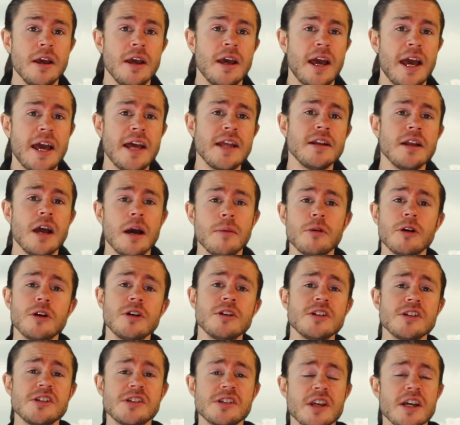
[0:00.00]
and I'm going
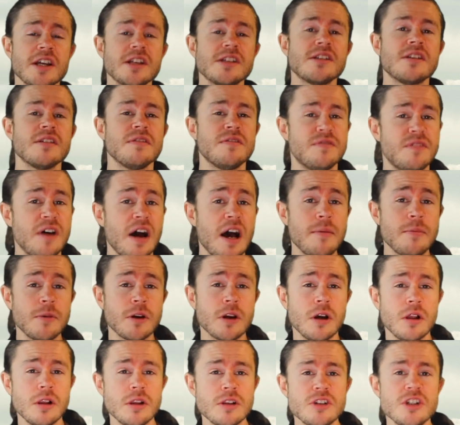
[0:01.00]
to discuss the
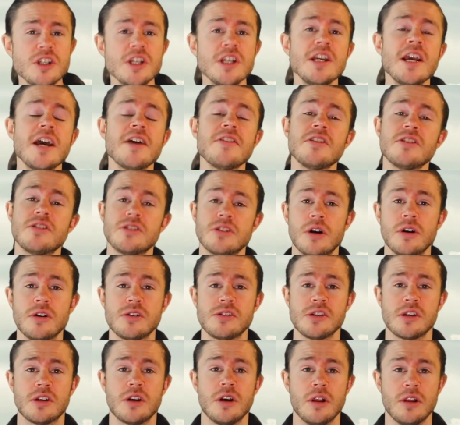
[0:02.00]
pharmacology and the
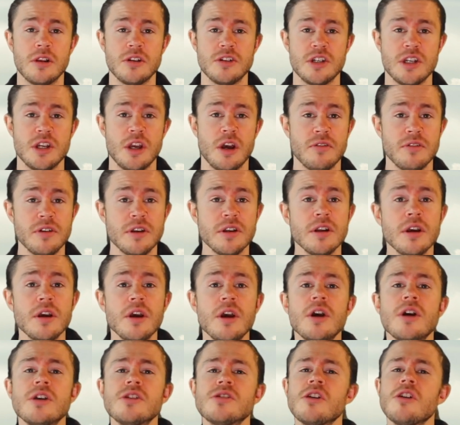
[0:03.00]
toxicology of it,
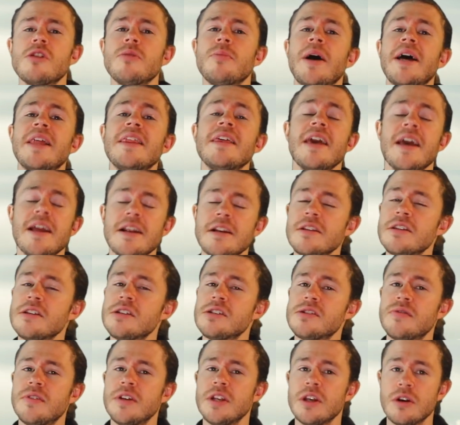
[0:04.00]
so that by the end of
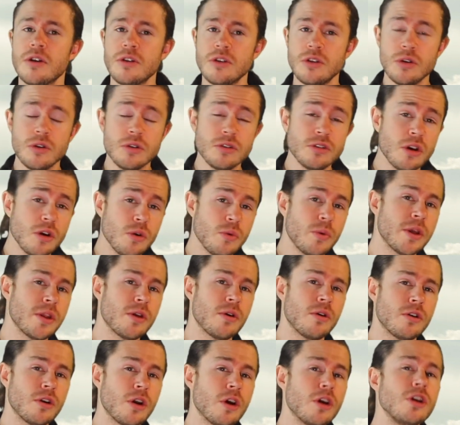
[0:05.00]
this video you'll know
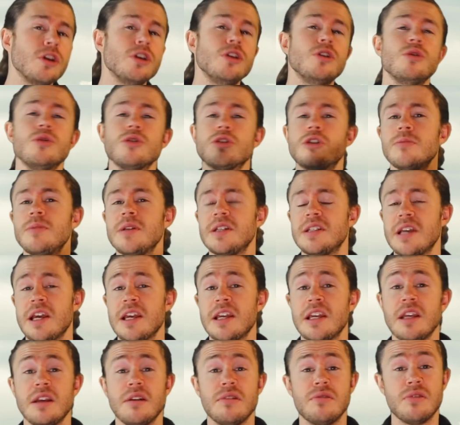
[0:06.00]
whether or not you should be
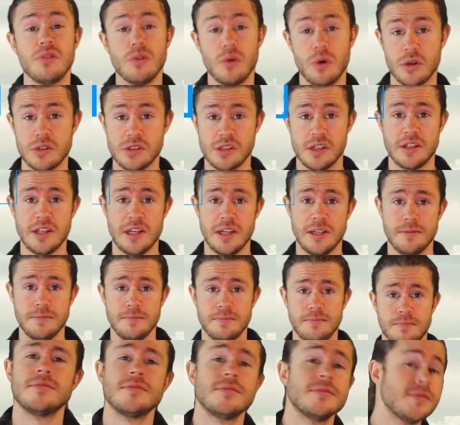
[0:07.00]
taking fluoxetine.
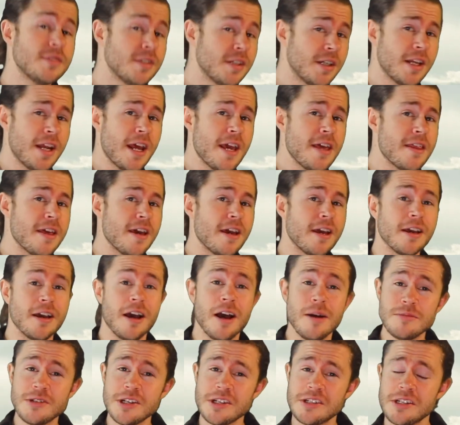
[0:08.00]
G'day there,
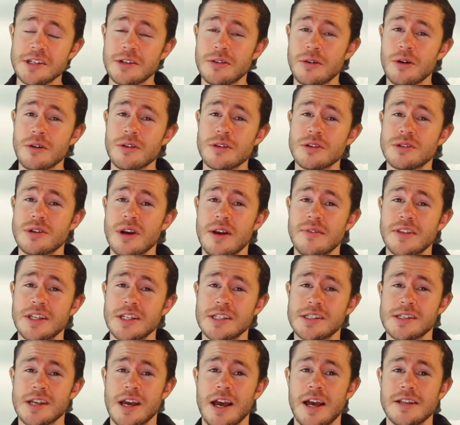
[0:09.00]
I'm Jesse Crowe, the
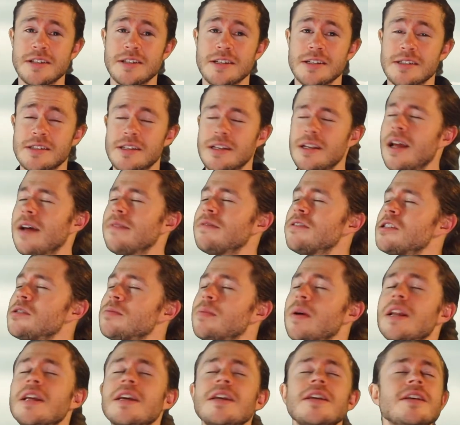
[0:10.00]
Travelling Scientist, and after
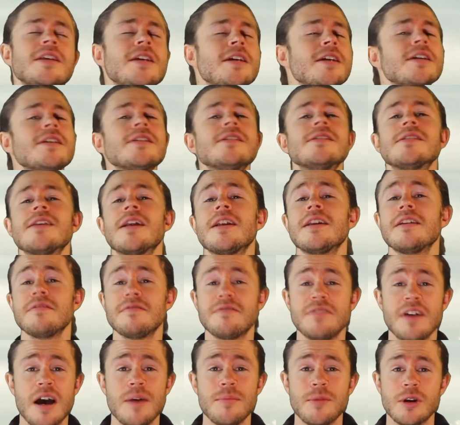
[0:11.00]
spending years studying
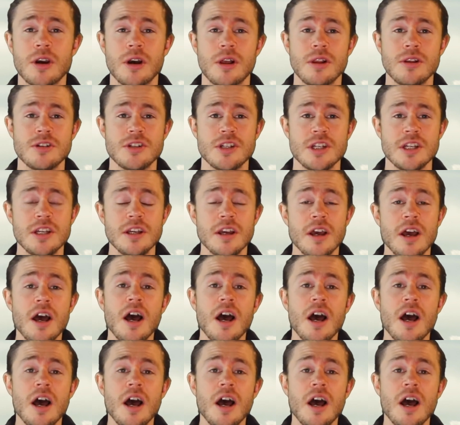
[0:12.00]
pharmacology,